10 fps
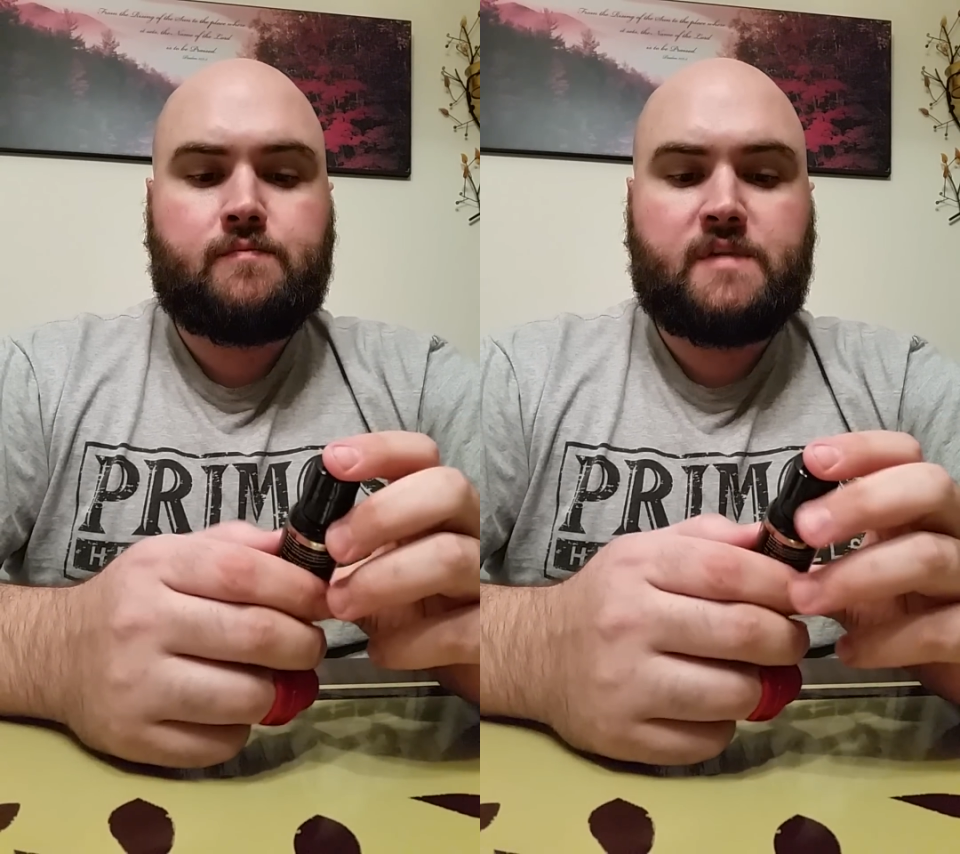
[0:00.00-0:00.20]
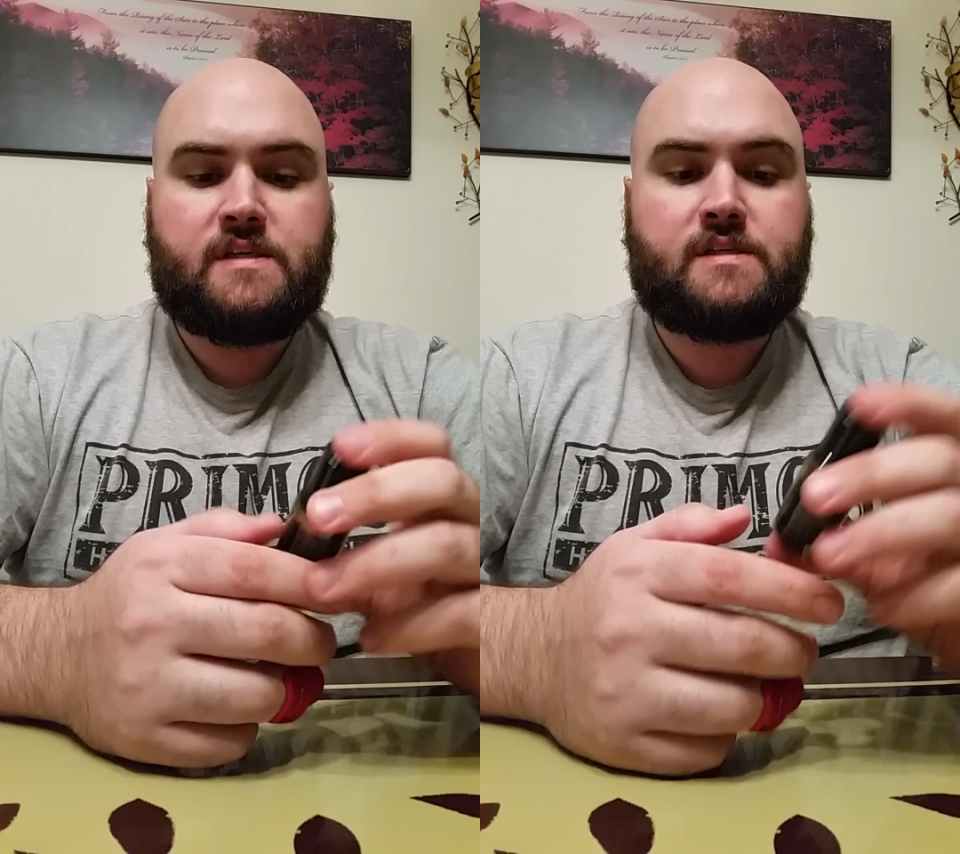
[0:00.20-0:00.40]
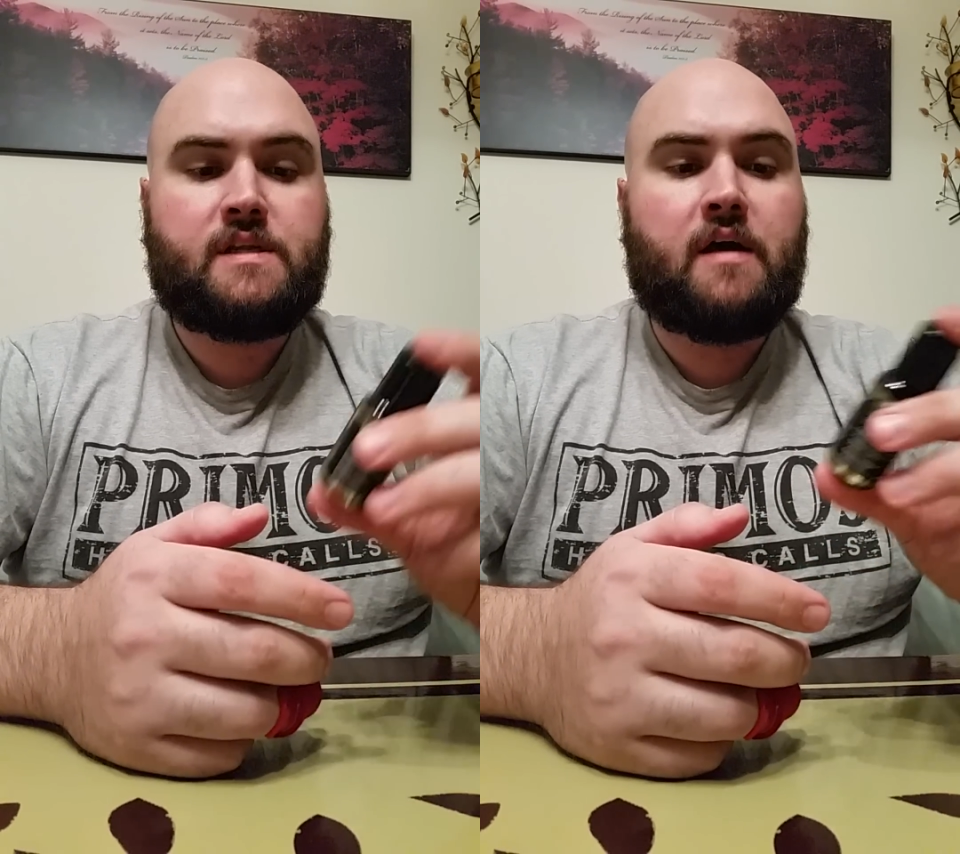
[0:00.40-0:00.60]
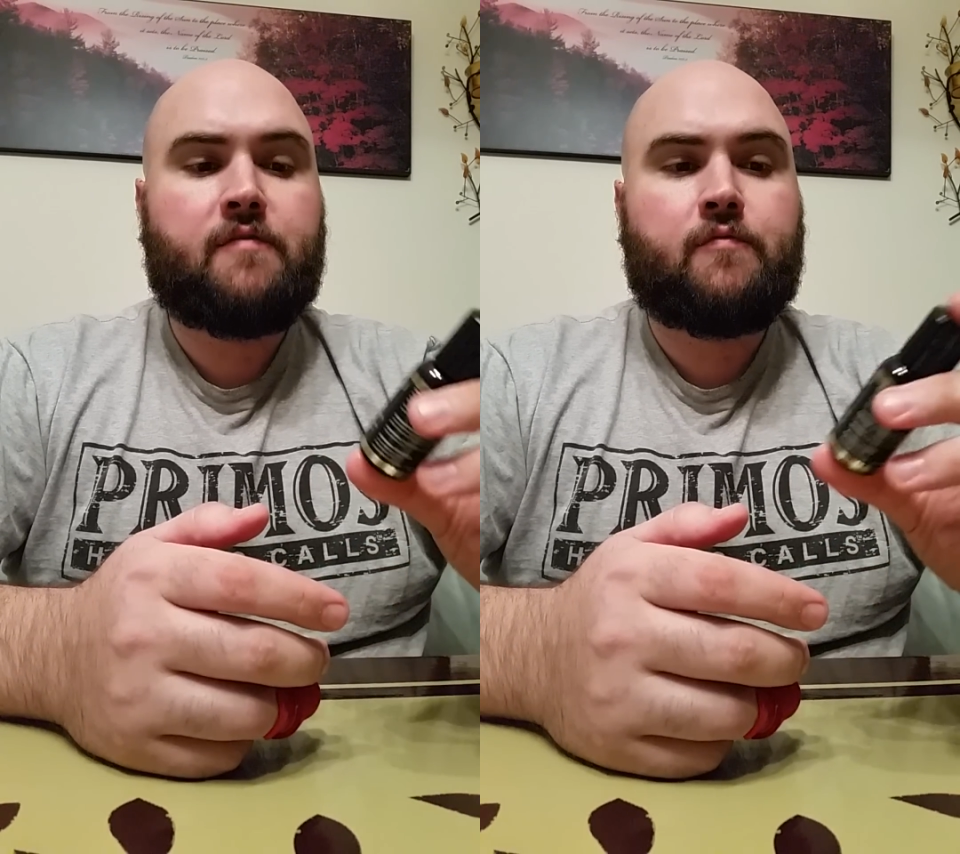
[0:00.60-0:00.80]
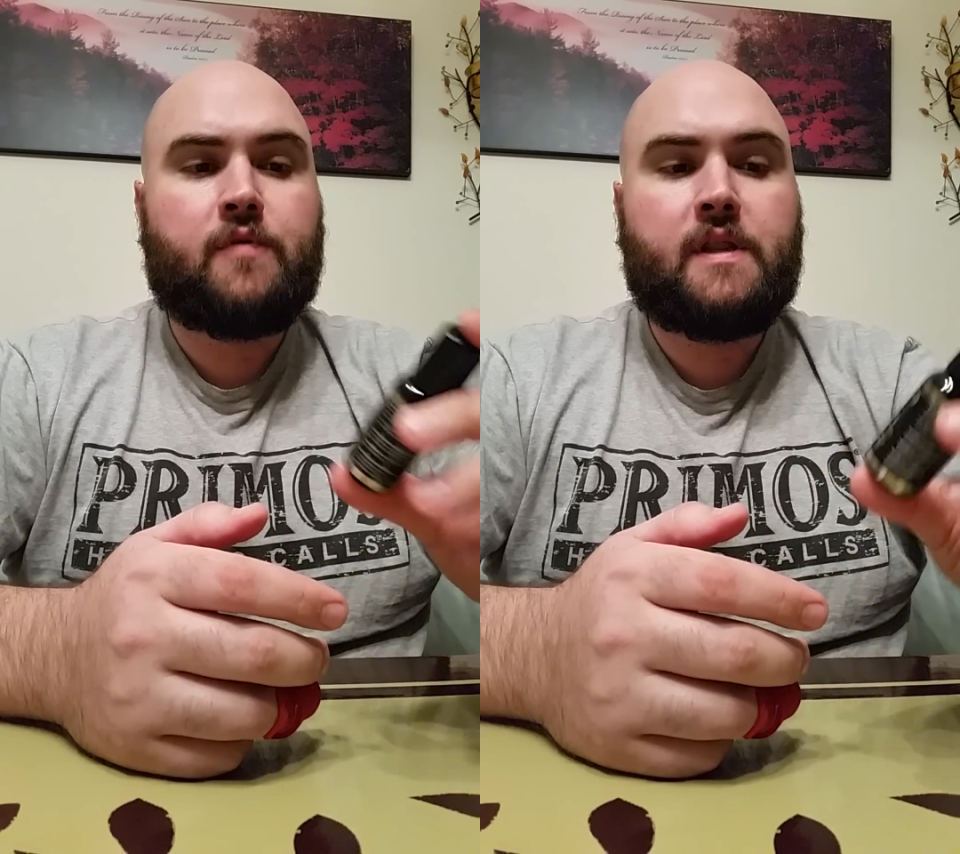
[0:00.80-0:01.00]
This
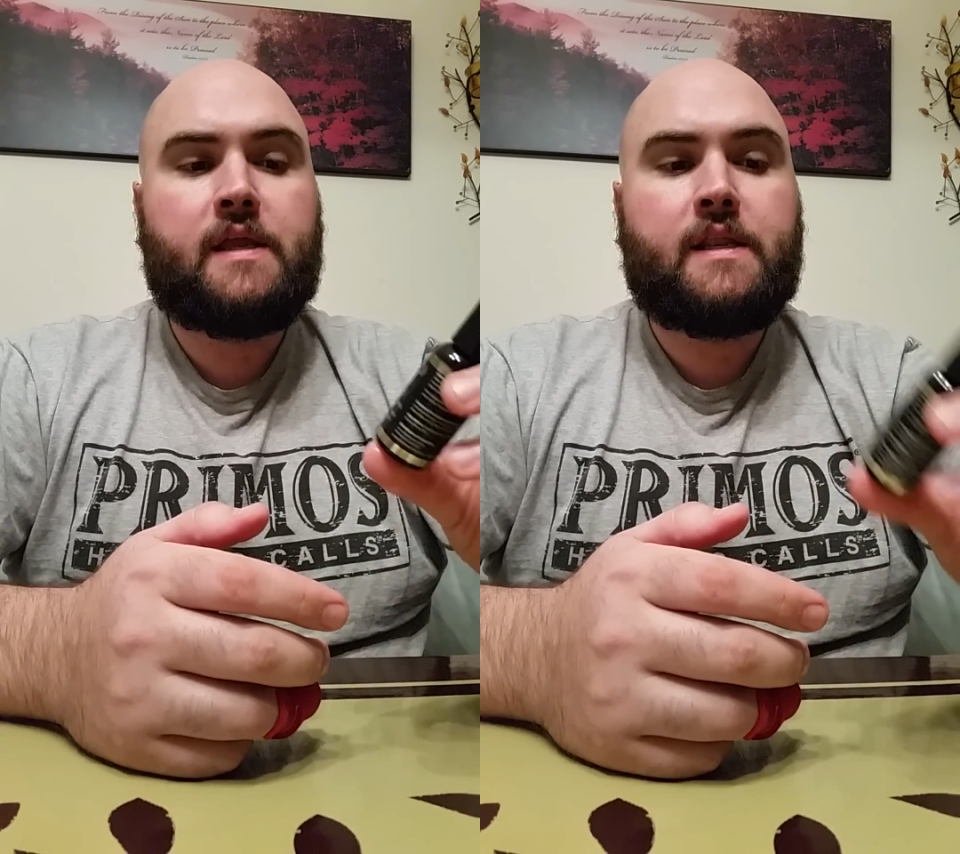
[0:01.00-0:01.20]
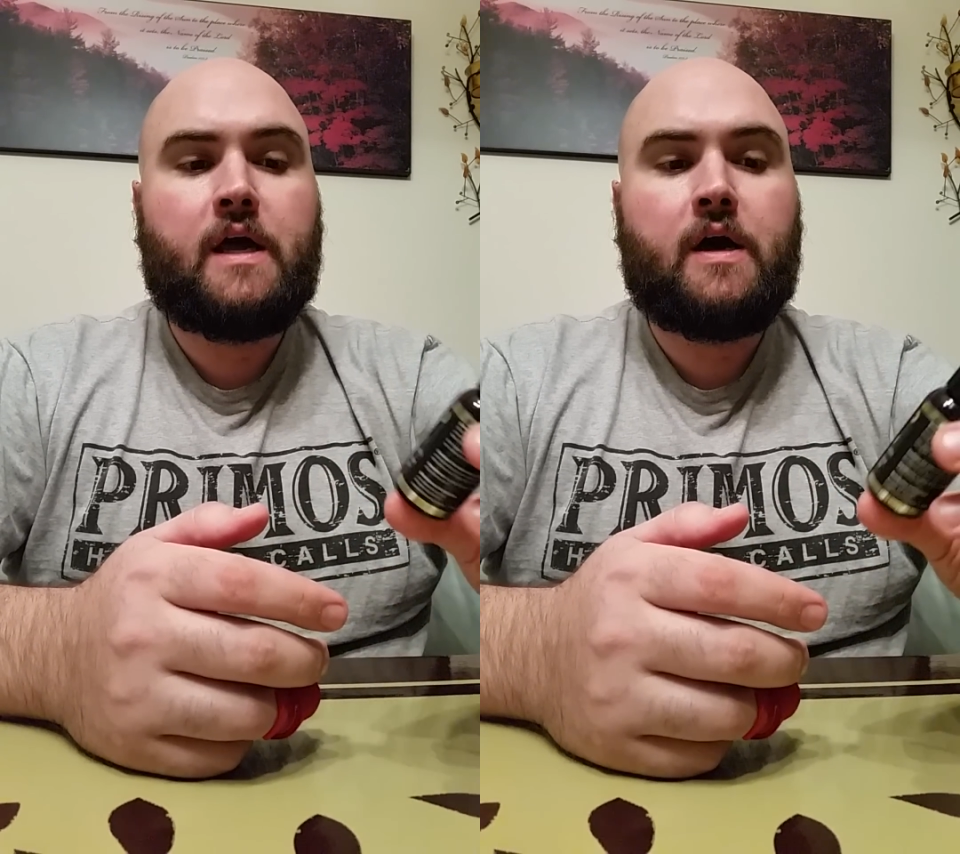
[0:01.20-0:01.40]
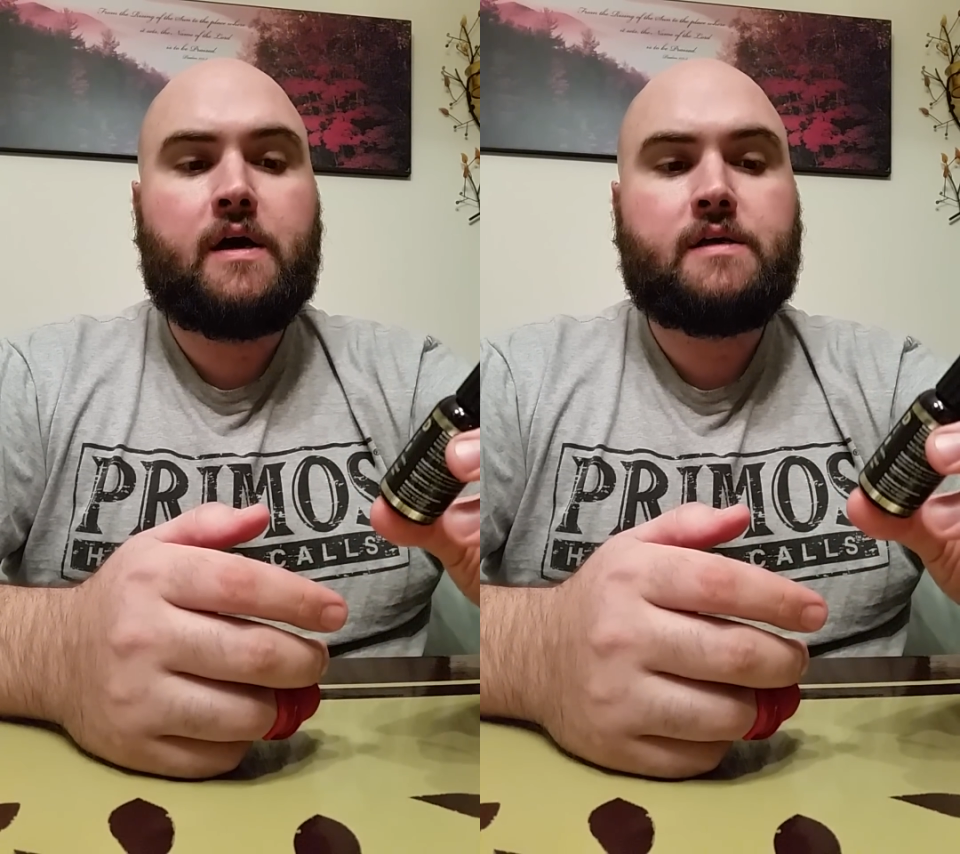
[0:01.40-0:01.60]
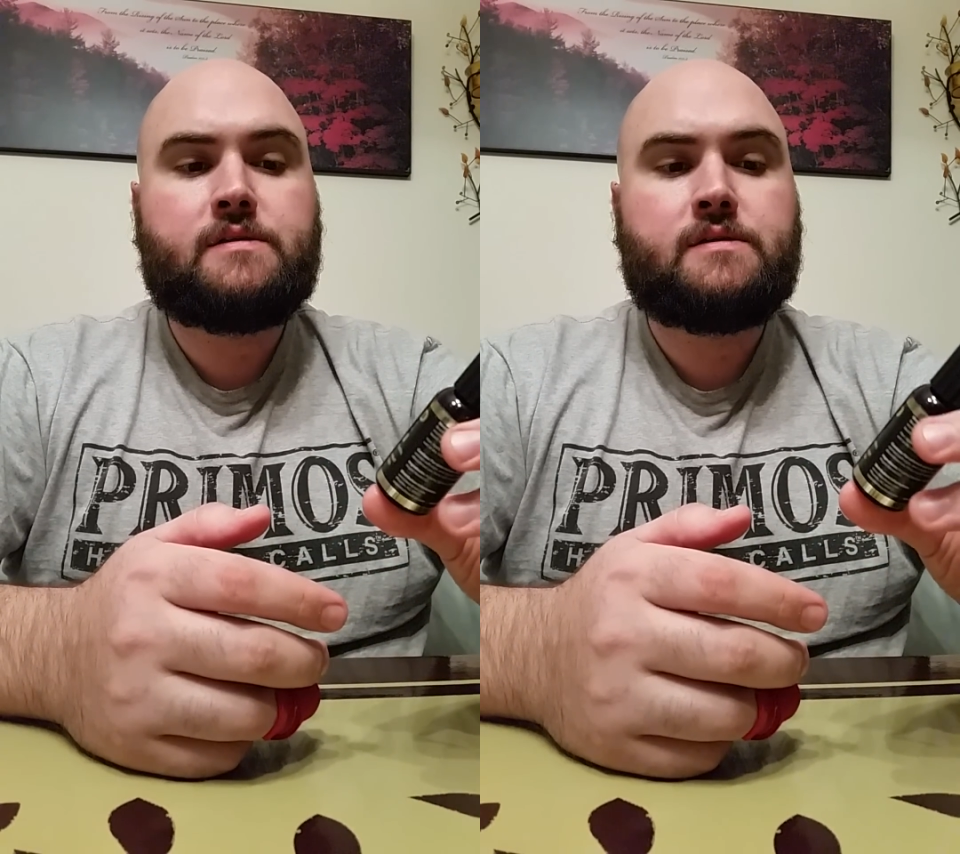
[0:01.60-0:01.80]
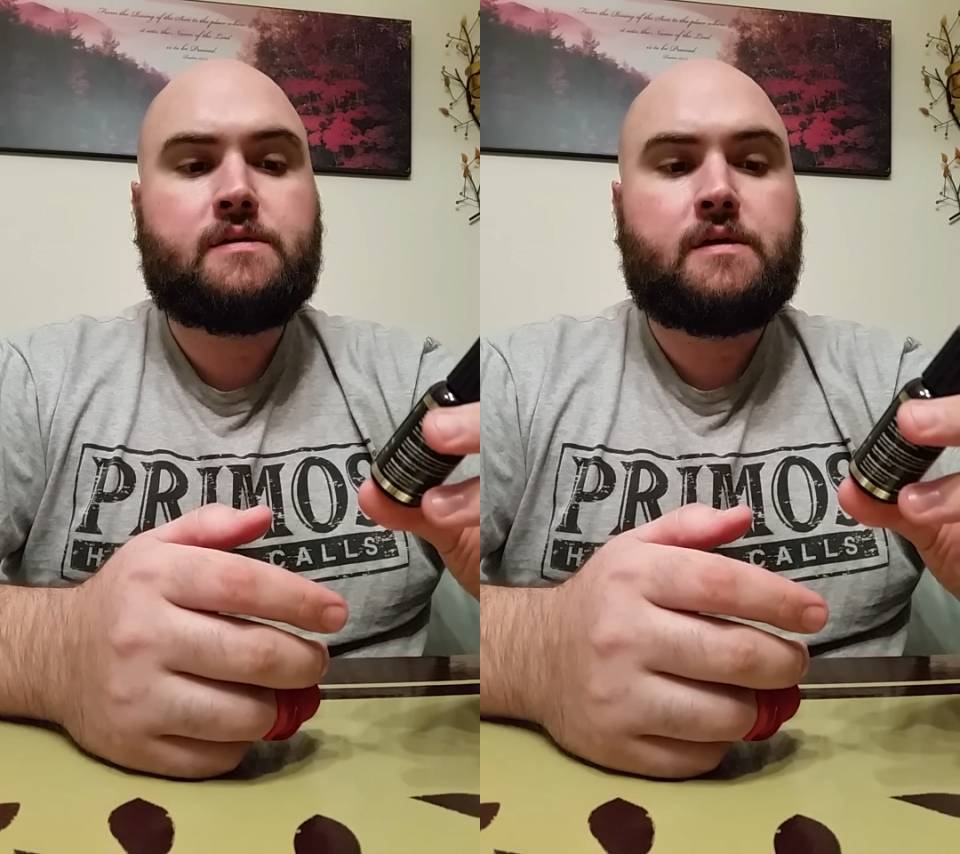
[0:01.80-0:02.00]
stuff really
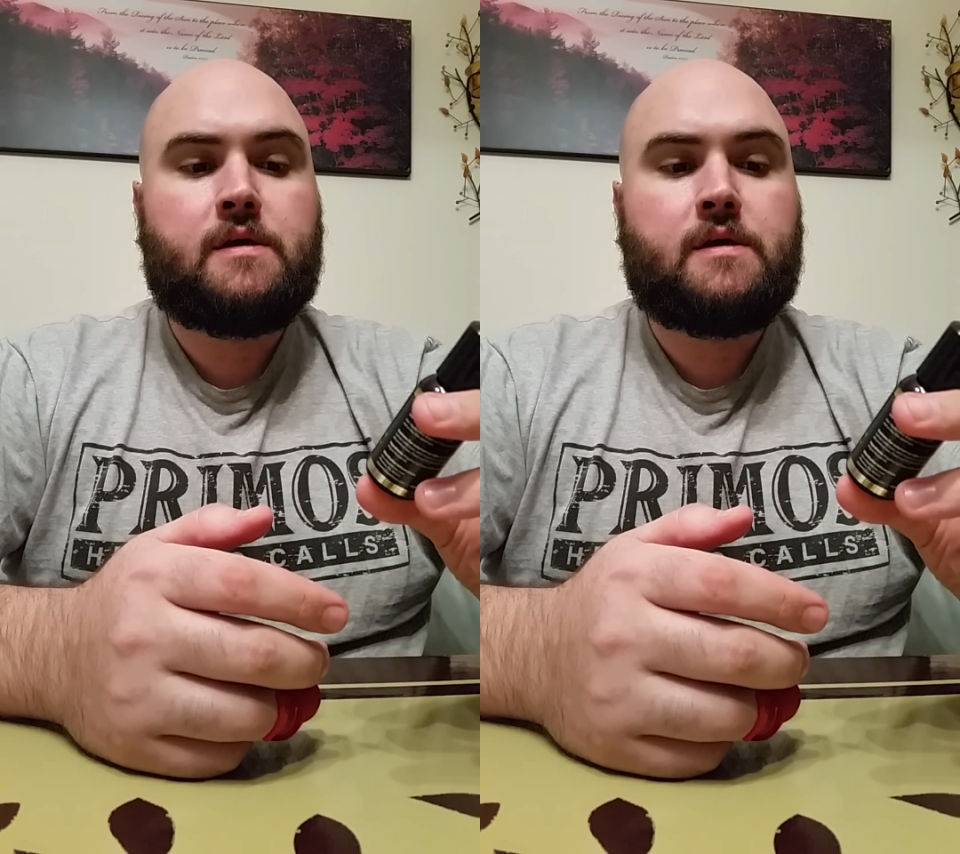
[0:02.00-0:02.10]
does